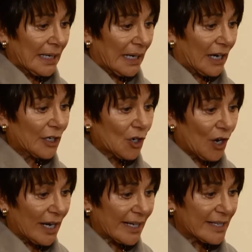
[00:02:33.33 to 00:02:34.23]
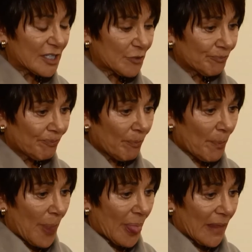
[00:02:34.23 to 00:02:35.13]
Our caucus,
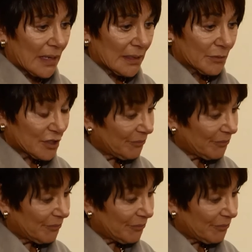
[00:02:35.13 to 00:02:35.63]
which